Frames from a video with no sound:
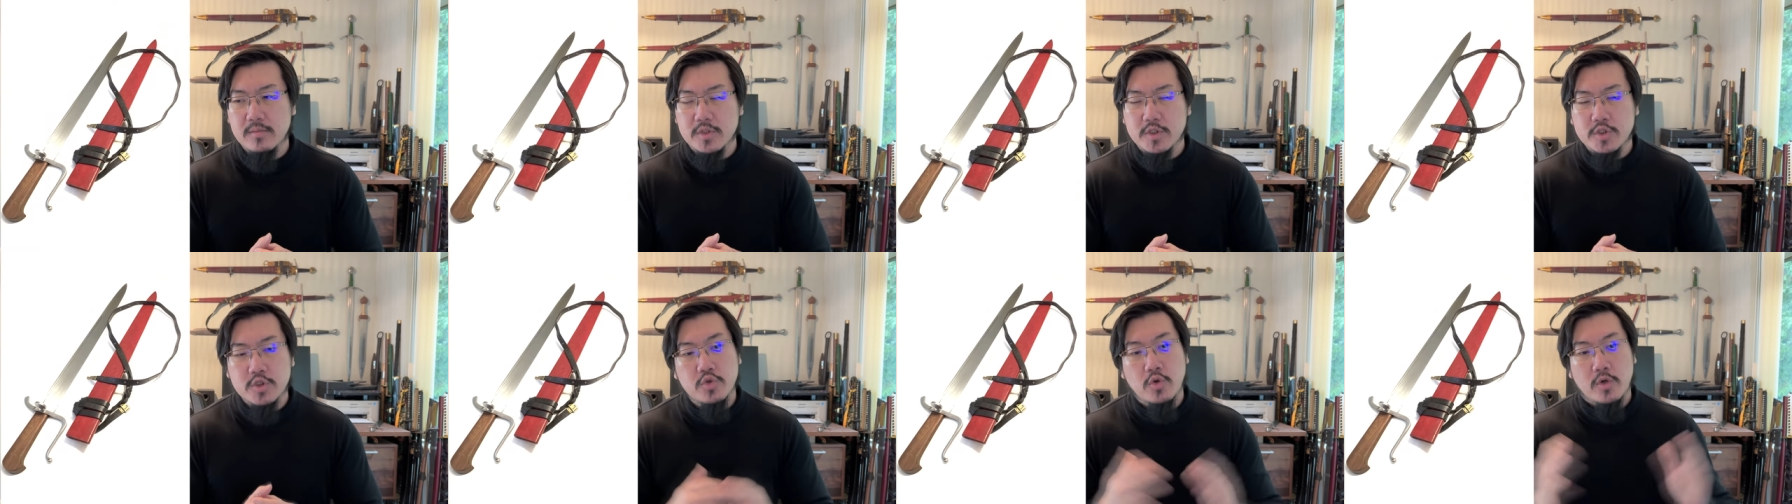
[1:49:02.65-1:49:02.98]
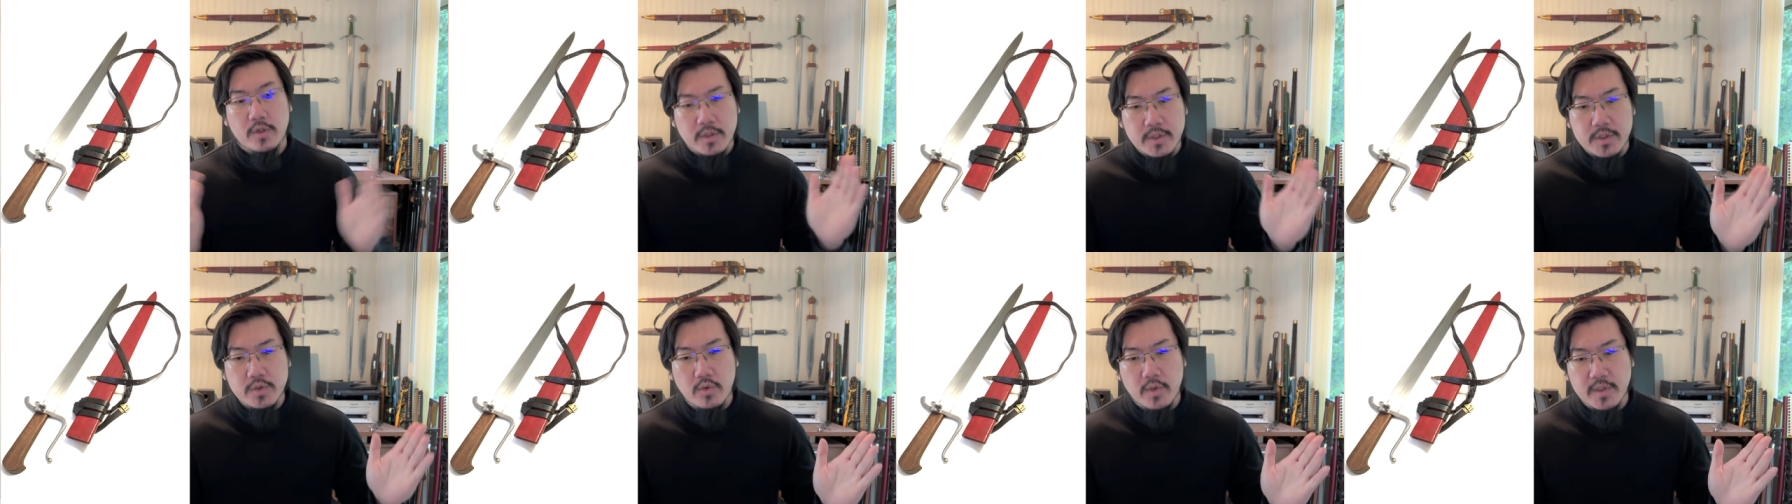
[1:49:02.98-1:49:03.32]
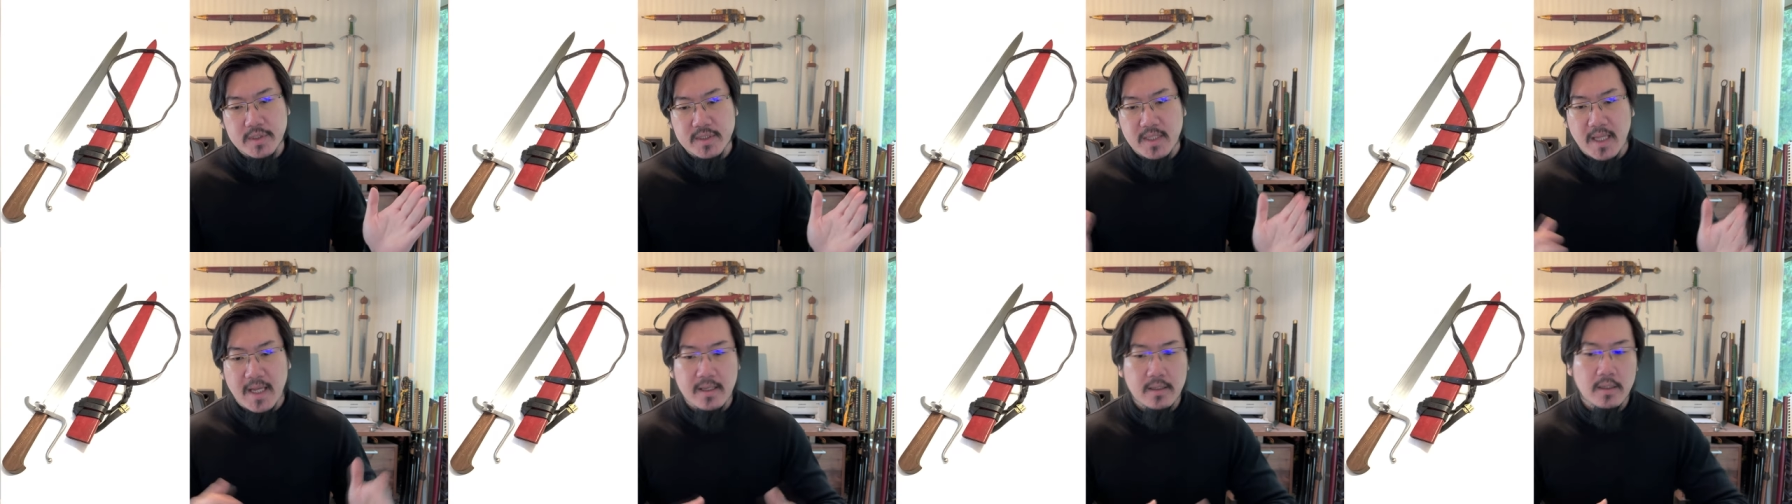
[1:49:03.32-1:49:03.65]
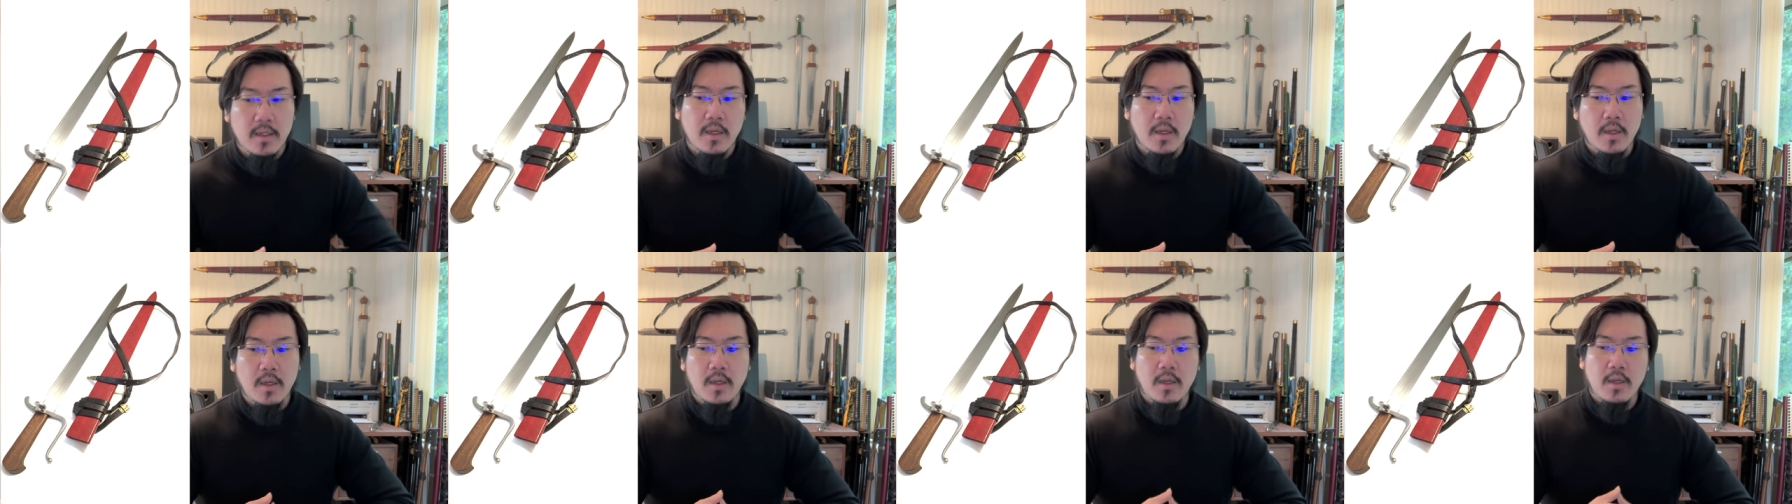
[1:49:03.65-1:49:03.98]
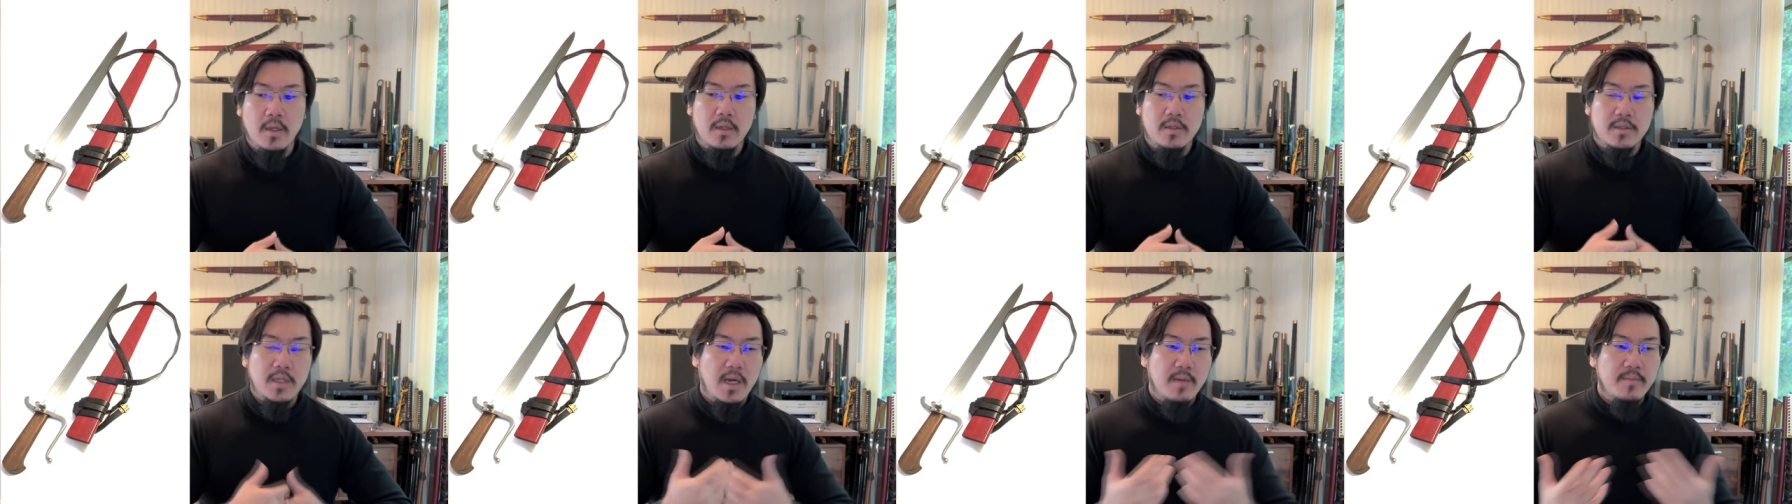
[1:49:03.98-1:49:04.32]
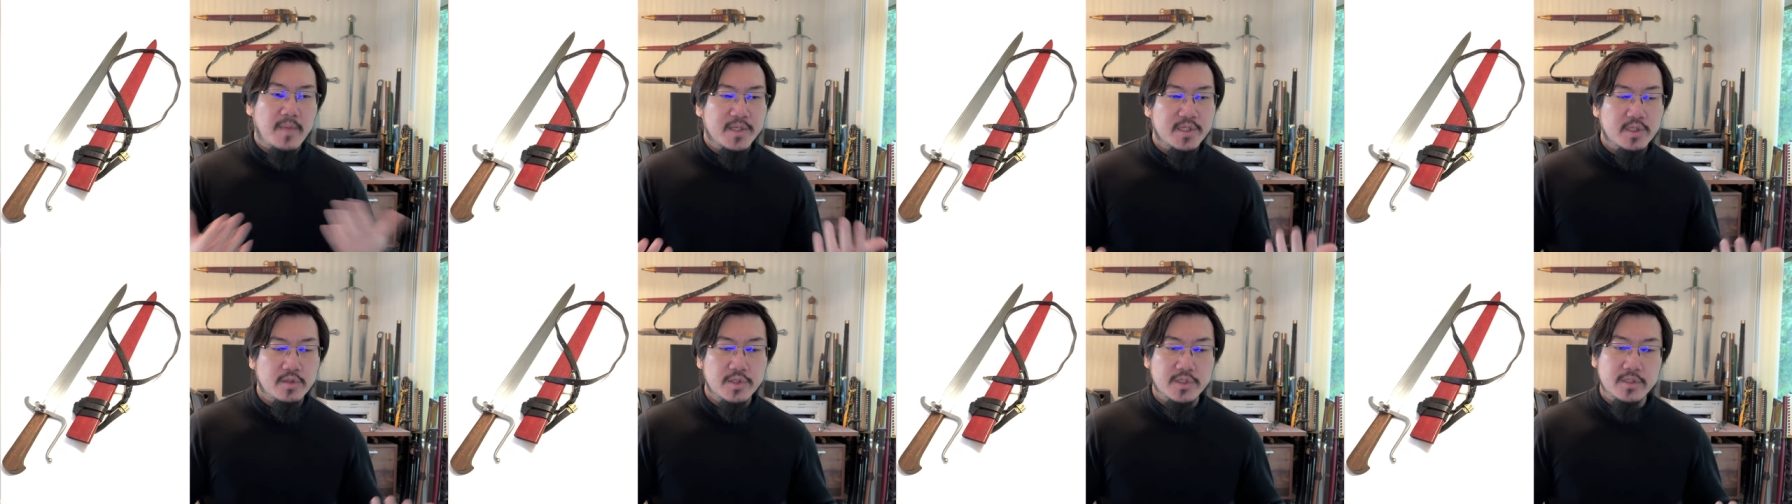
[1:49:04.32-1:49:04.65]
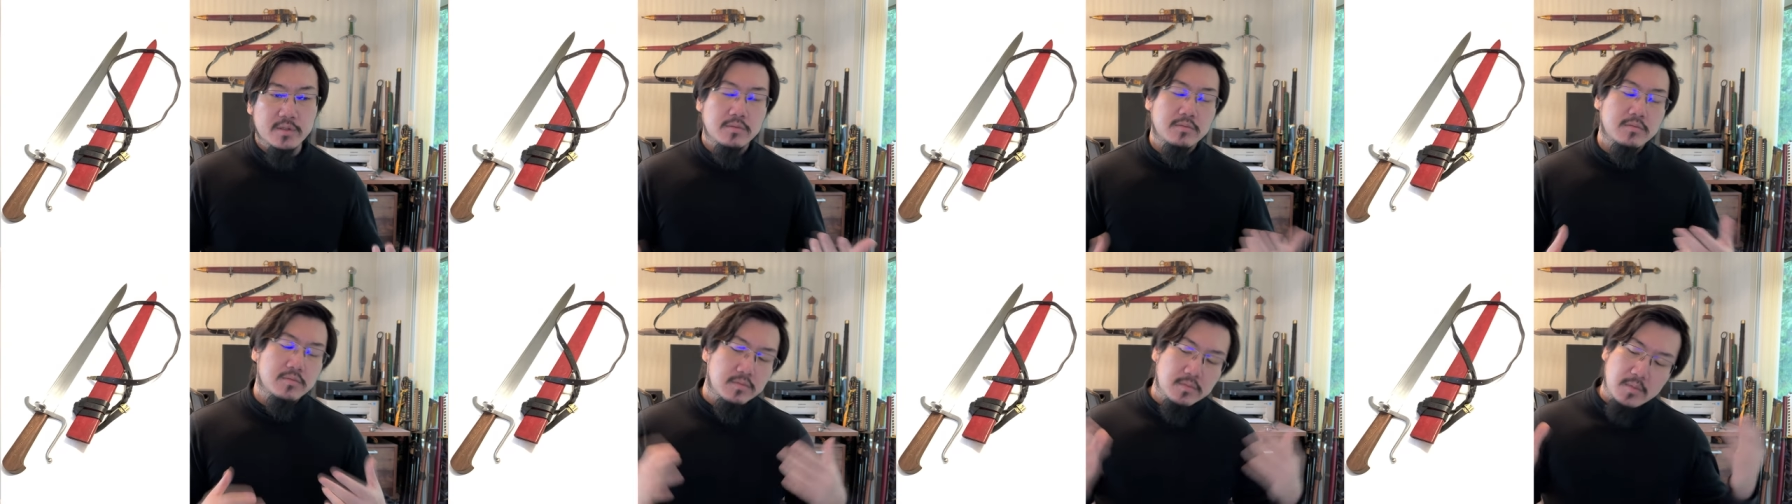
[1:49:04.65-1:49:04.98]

shorter swords, like long messers,